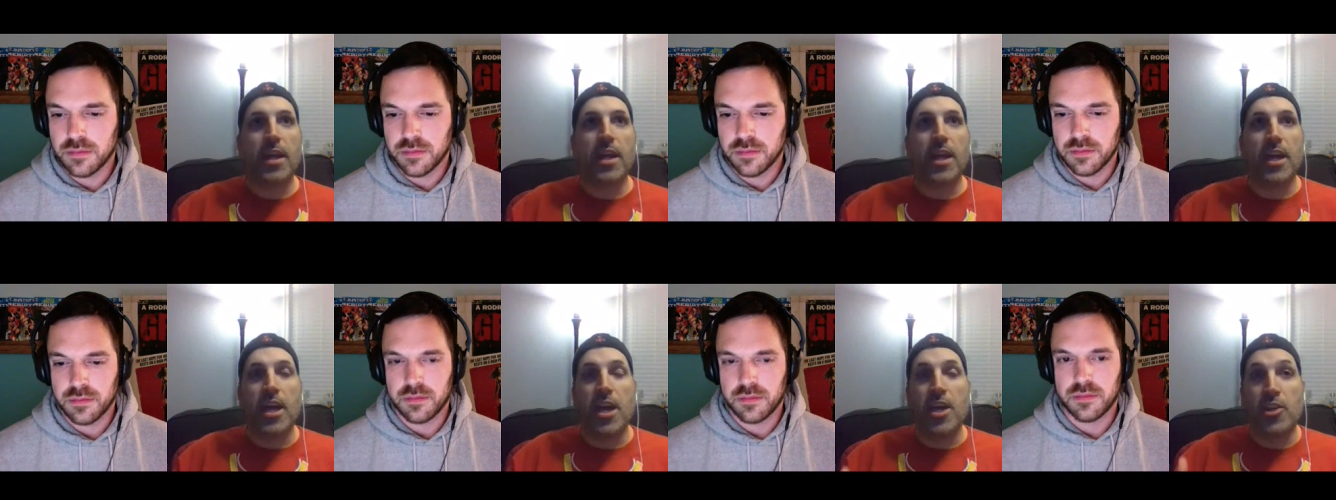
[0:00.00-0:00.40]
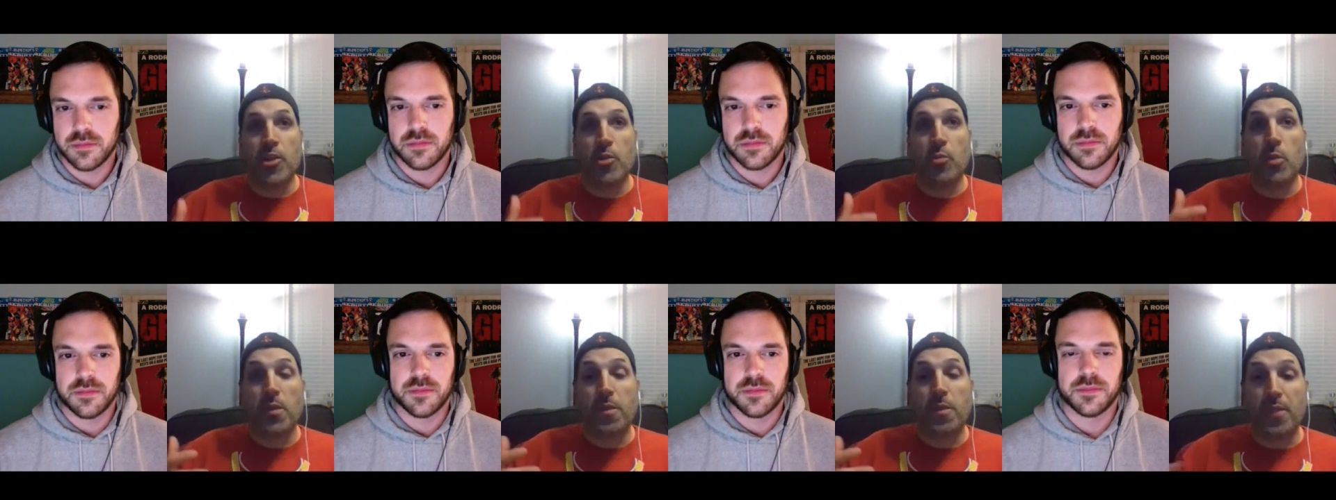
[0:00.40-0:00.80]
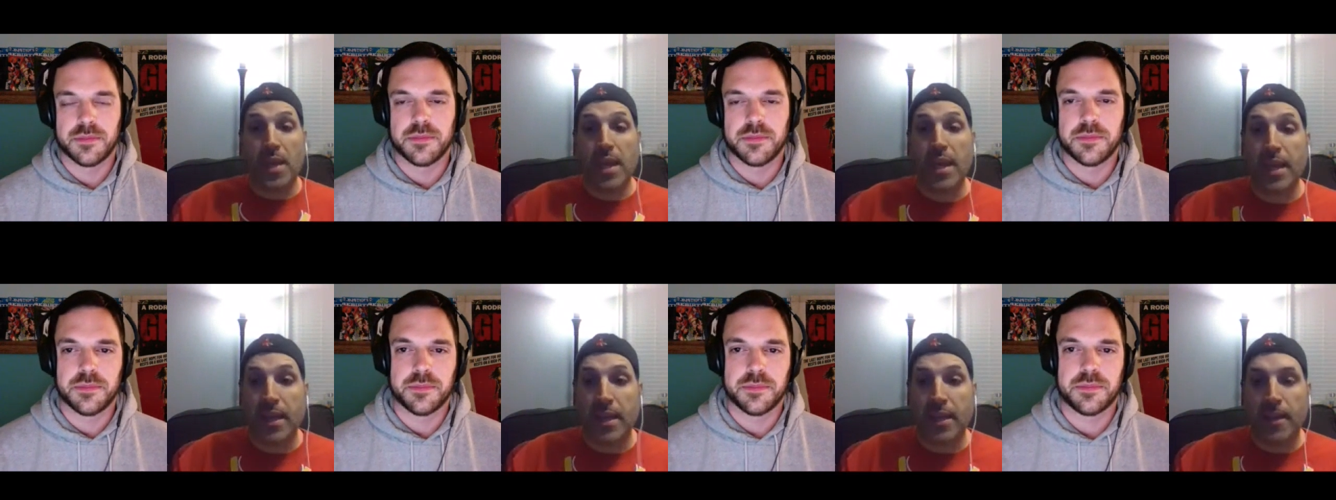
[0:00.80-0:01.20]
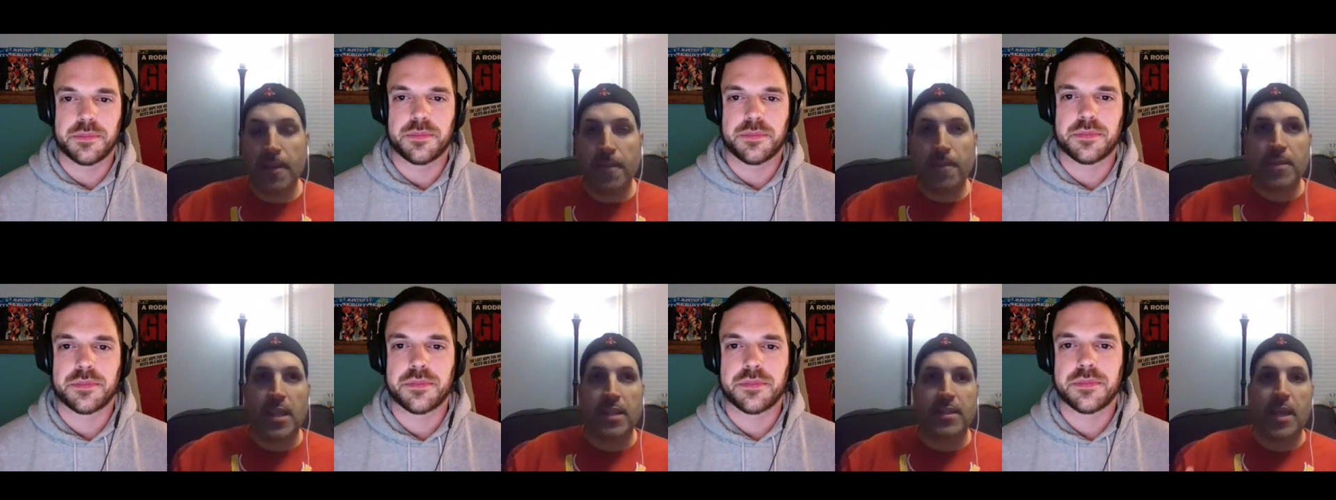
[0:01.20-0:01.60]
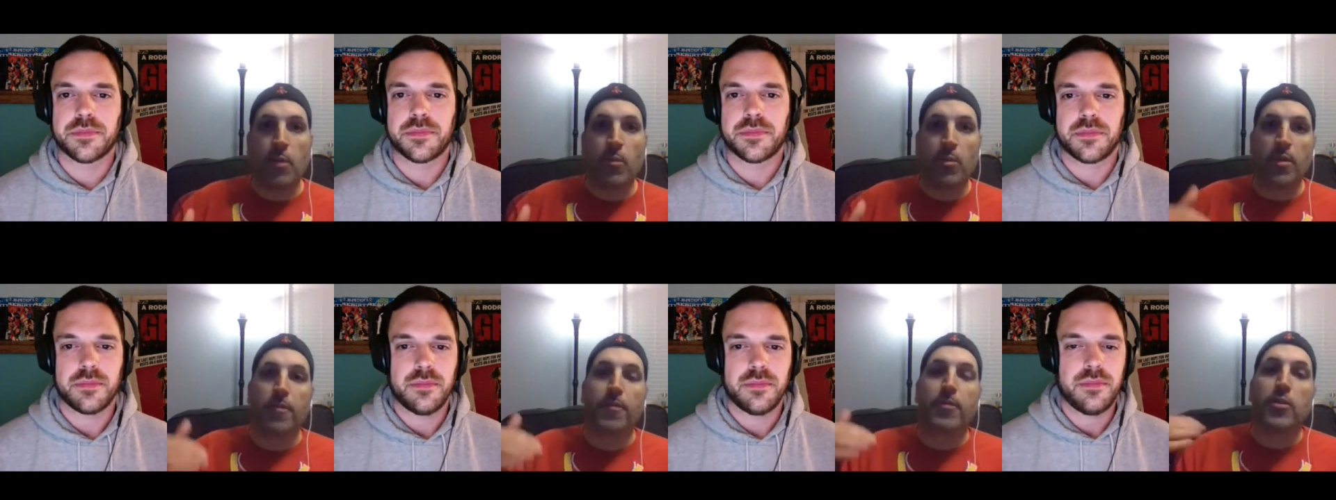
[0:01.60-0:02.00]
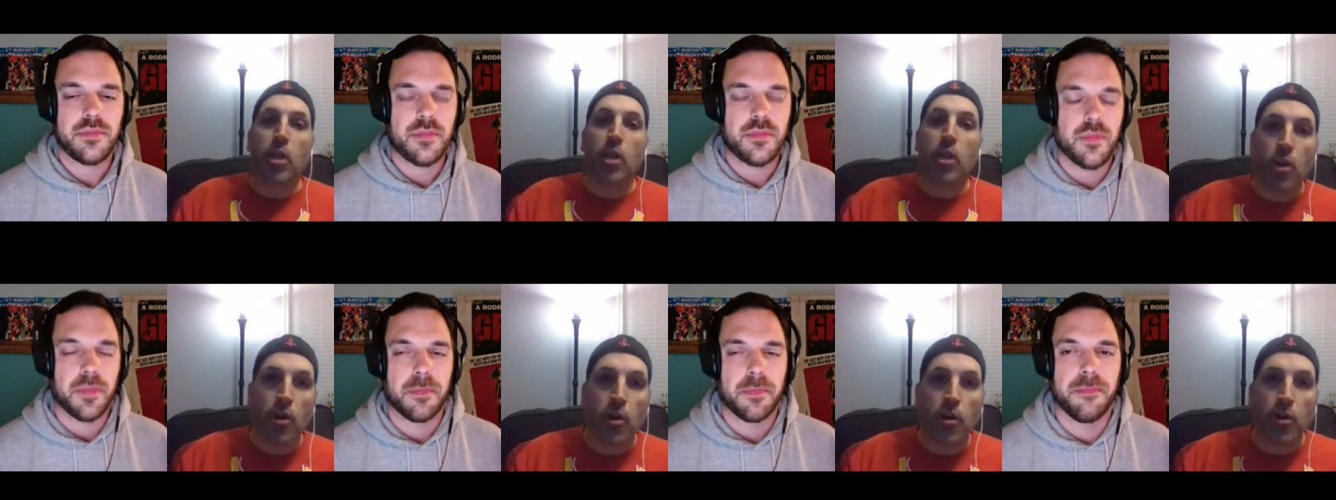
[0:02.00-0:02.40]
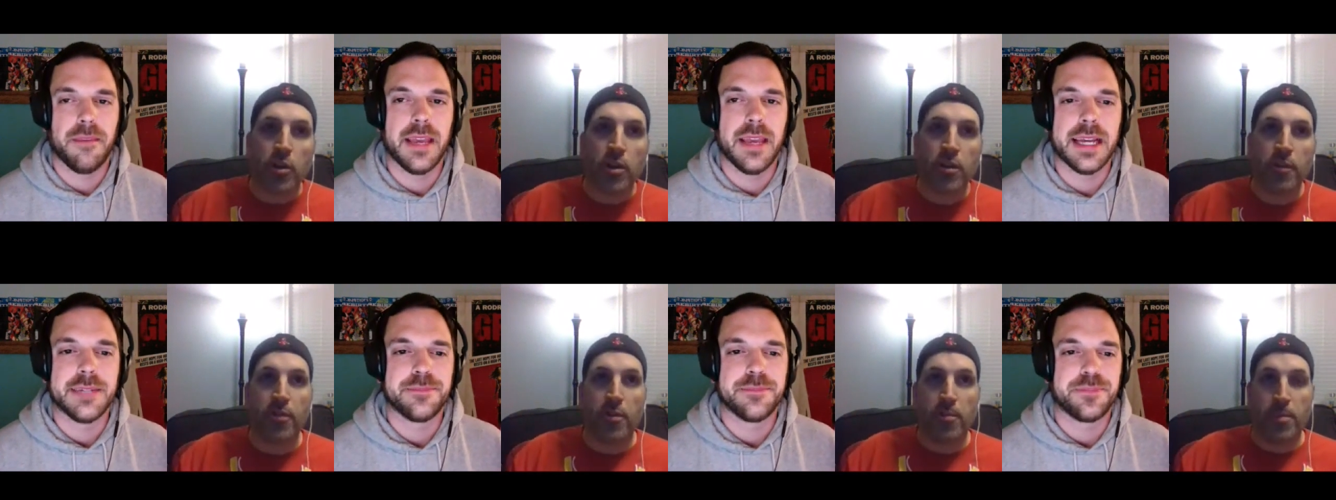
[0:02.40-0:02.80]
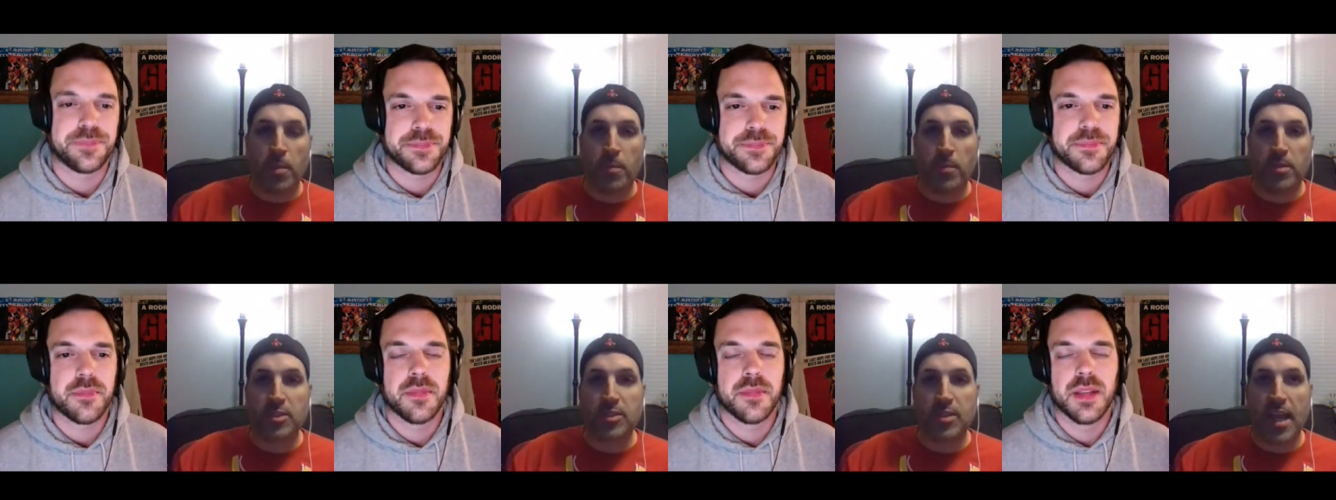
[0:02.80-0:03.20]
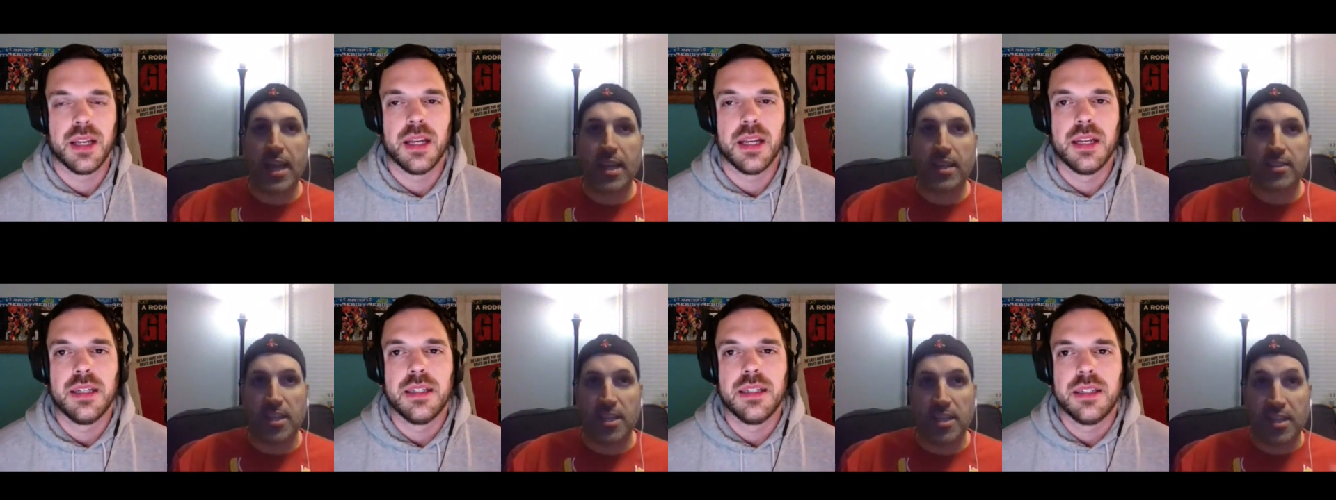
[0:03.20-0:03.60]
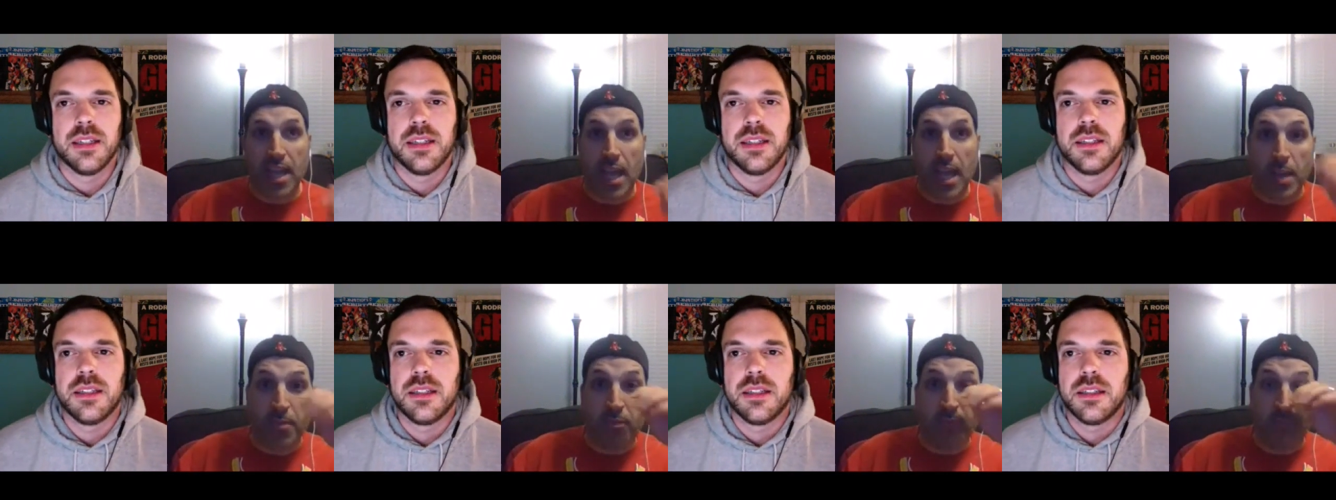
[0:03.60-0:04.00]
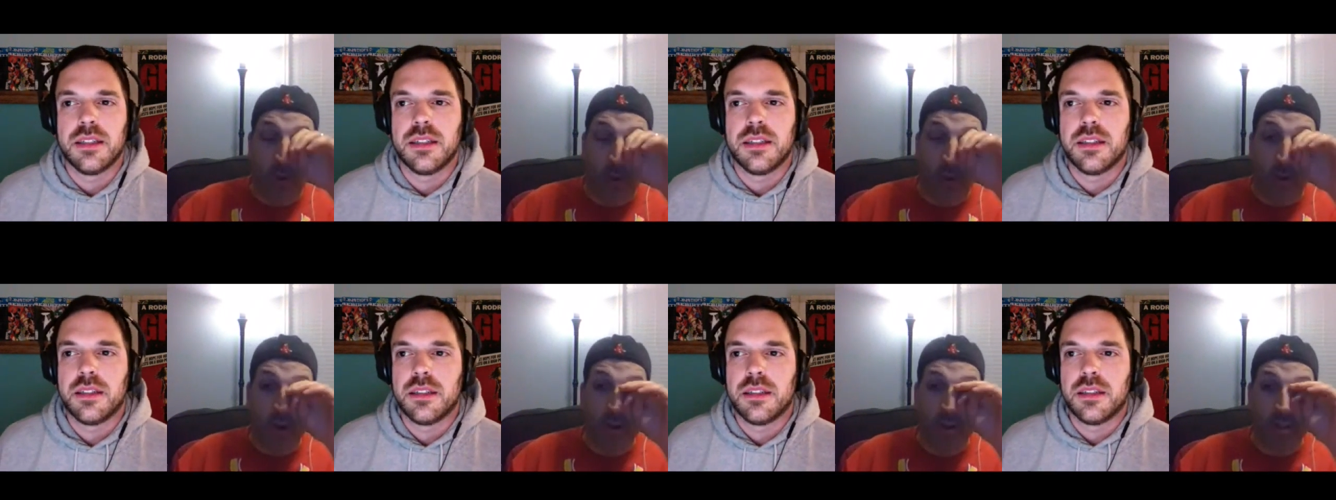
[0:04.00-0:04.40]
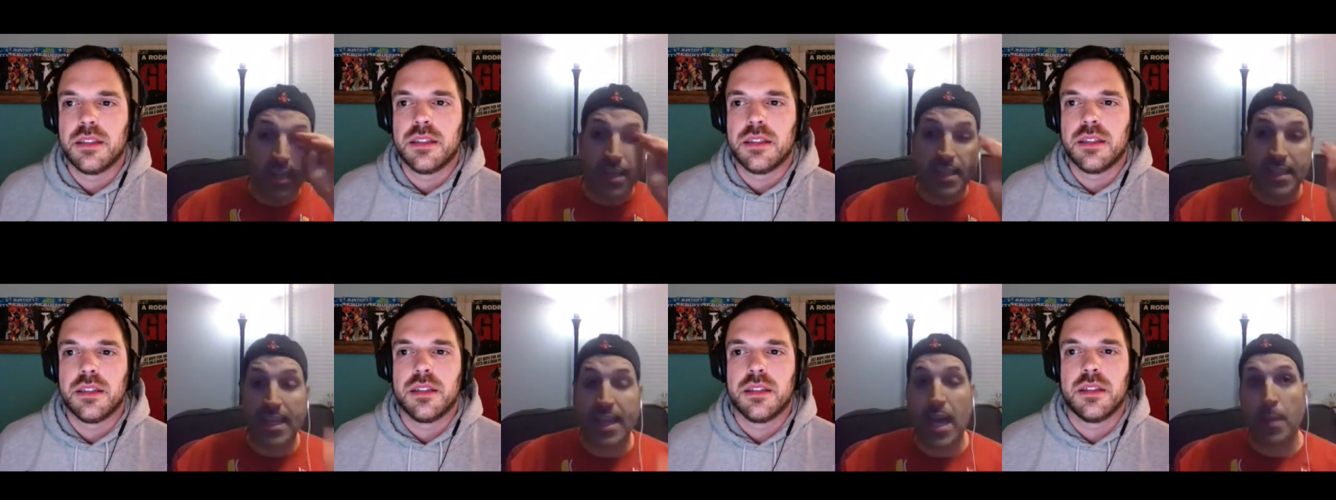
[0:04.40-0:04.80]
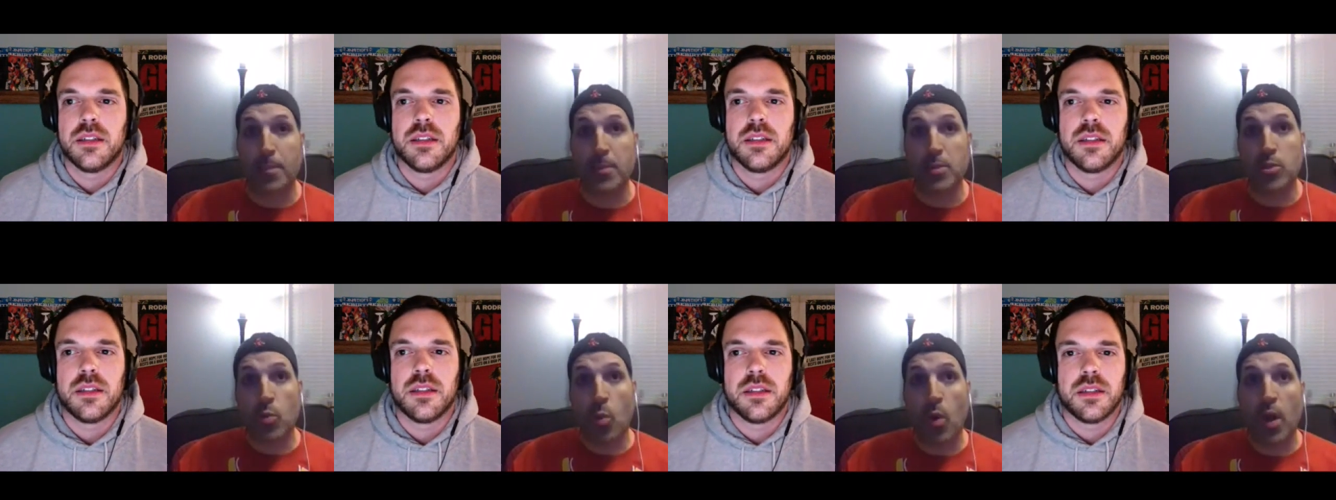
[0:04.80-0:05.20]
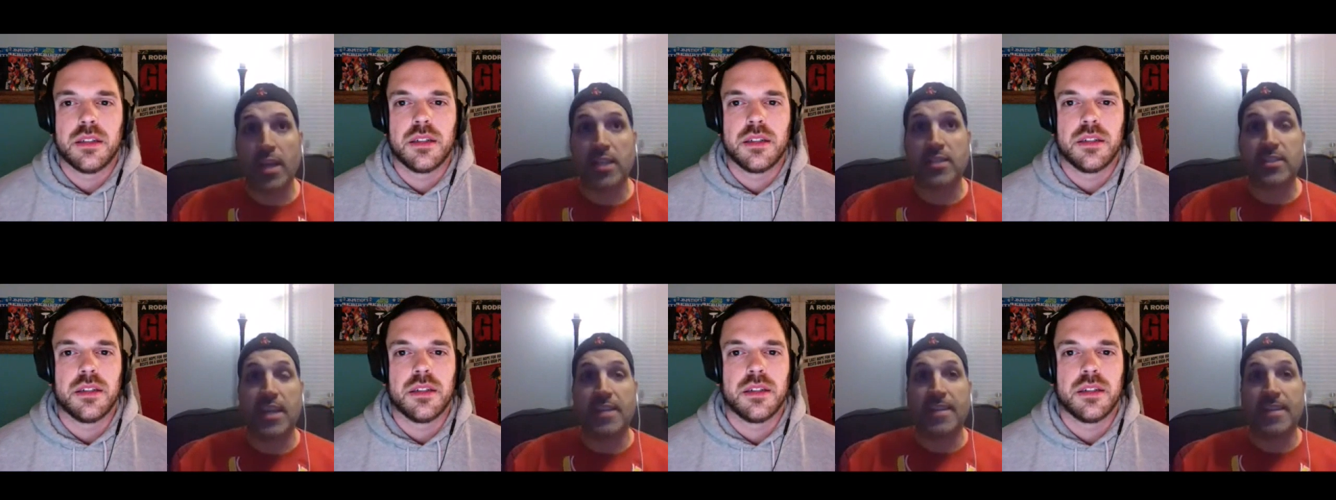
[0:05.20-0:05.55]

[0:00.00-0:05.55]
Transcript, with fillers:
Speaker 1: And, and you would think that they would have learned yeah. from their mistakes in game four, letting that happen twice.